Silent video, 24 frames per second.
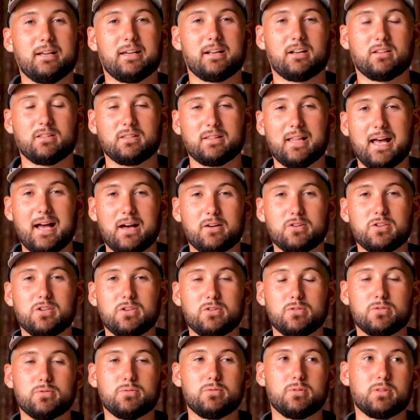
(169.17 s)
and allow
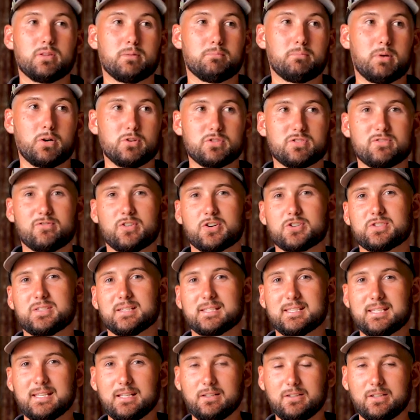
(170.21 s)
you the most
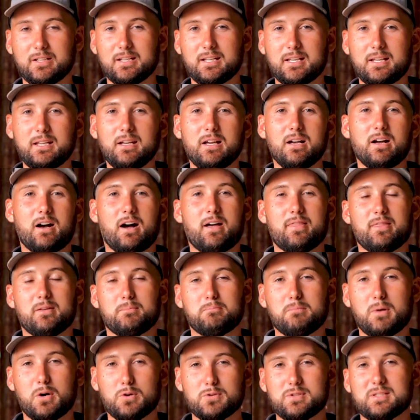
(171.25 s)
versatility on the
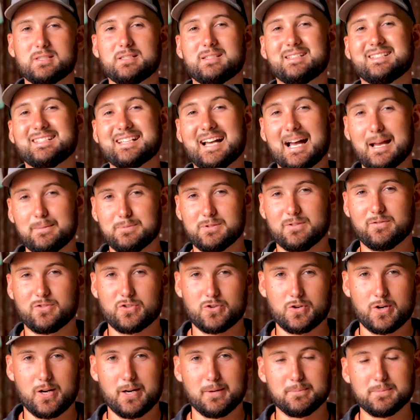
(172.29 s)
most types of
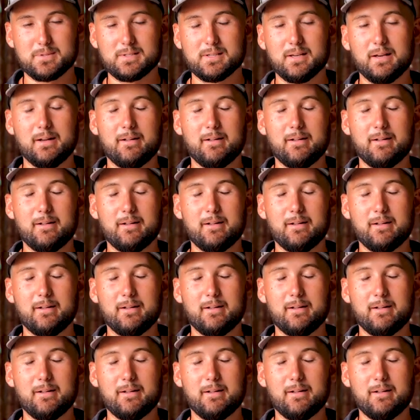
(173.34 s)
shrubs.